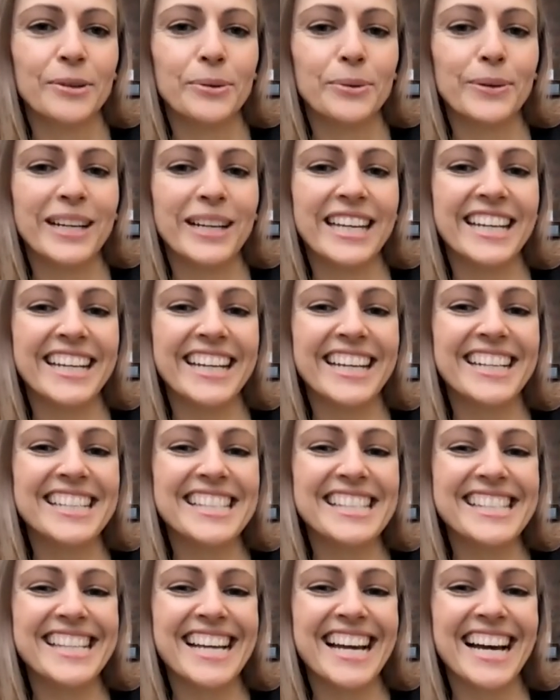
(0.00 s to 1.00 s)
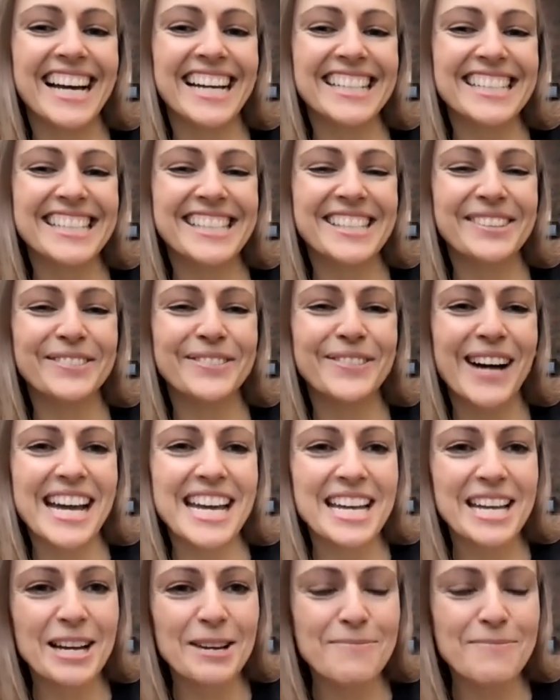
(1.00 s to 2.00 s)
We are going to start to
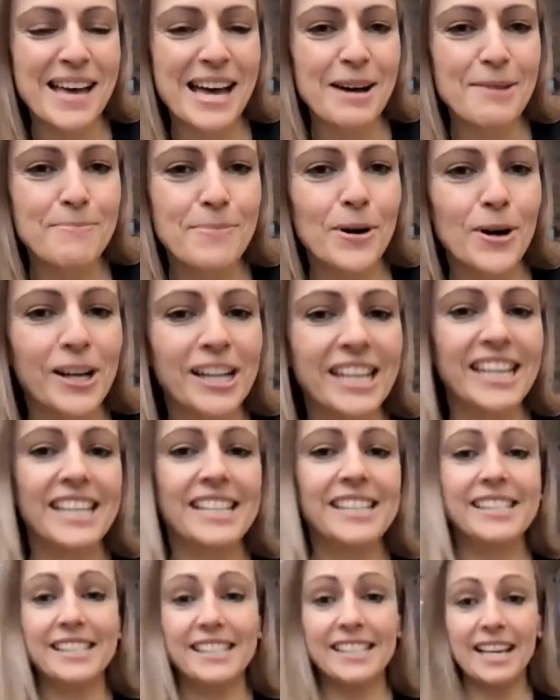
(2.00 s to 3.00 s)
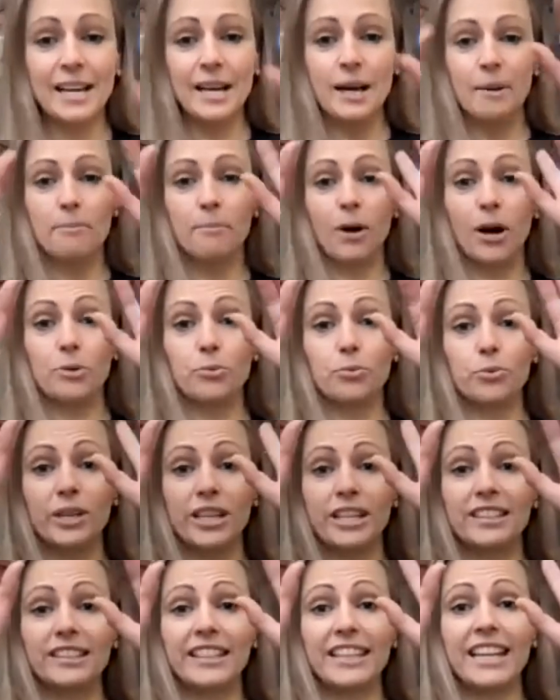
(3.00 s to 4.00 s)
wake up our bodies by
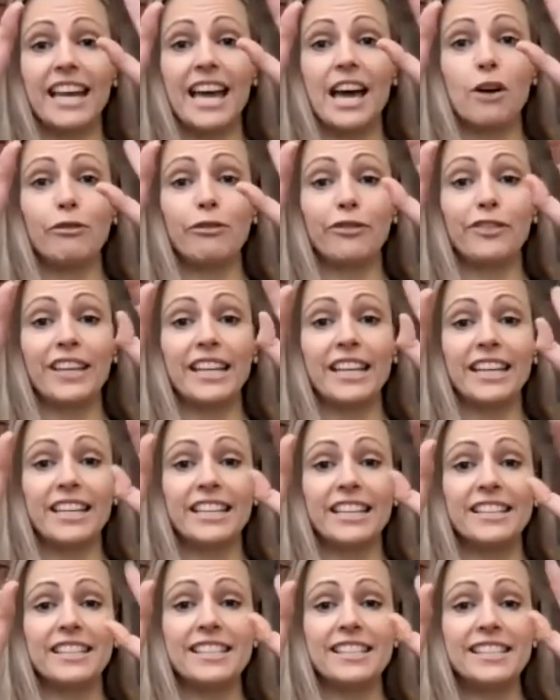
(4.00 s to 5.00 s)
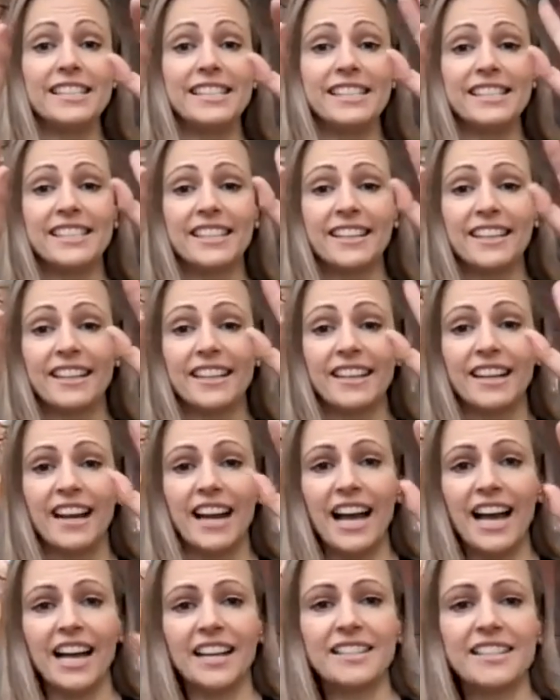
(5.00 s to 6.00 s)
wriggling our fingers
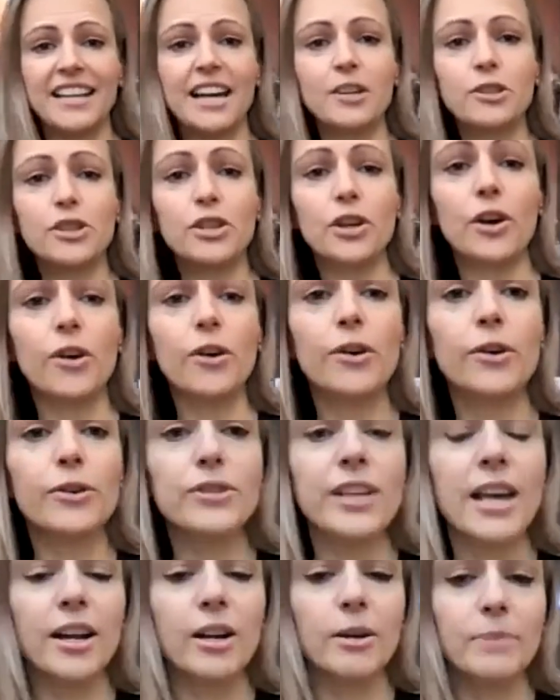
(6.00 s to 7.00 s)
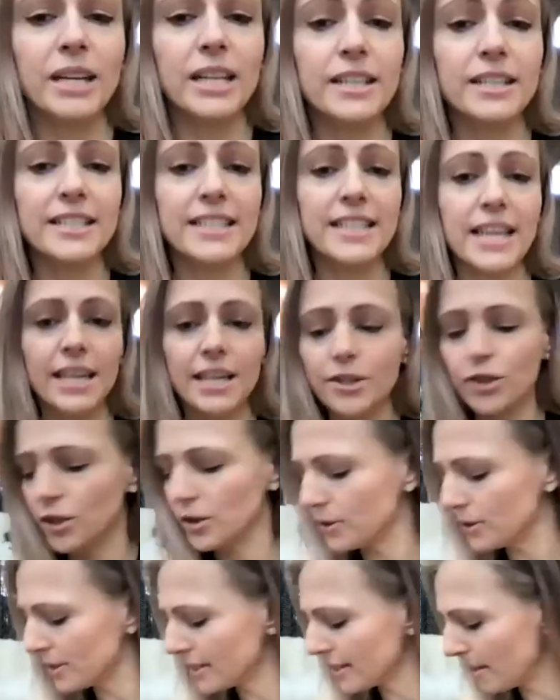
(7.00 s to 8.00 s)
and our toes, and I'm going to teach
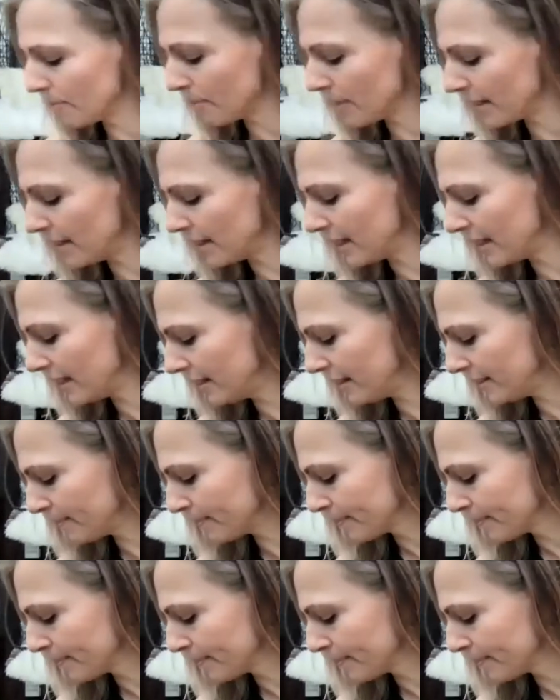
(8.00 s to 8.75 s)
you something